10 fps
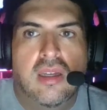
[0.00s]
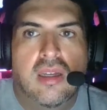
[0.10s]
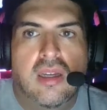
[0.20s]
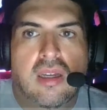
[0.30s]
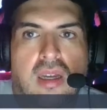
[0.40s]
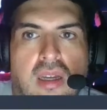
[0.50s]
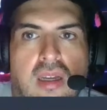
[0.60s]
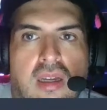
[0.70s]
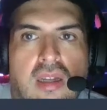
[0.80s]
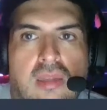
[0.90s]

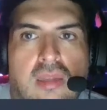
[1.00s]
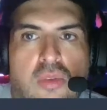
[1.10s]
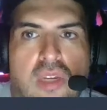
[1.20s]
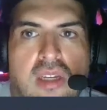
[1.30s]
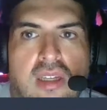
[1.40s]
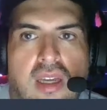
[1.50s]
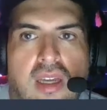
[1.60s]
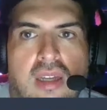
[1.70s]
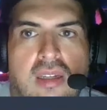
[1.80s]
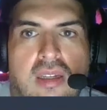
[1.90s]
Let me read it
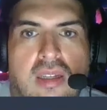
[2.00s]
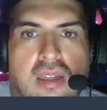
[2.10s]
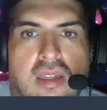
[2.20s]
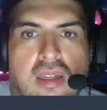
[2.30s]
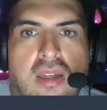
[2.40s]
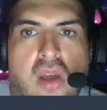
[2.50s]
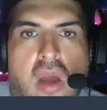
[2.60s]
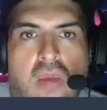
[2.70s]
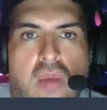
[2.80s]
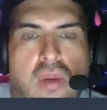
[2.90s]
again.
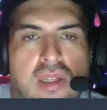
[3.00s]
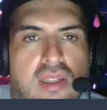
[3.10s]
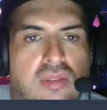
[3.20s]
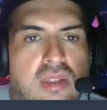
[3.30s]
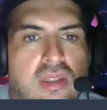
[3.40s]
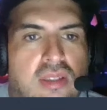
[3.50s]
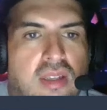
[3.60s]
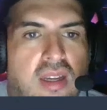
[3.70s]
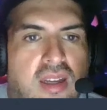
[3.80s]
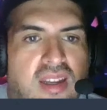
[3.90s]
I want to give it
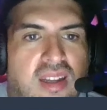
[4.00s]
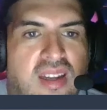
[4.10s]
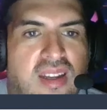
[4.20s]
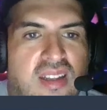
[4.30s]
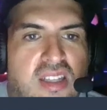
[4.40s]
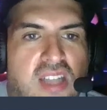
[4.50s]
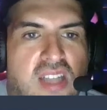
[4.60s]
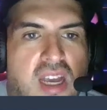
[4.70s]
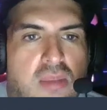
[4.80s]
the time it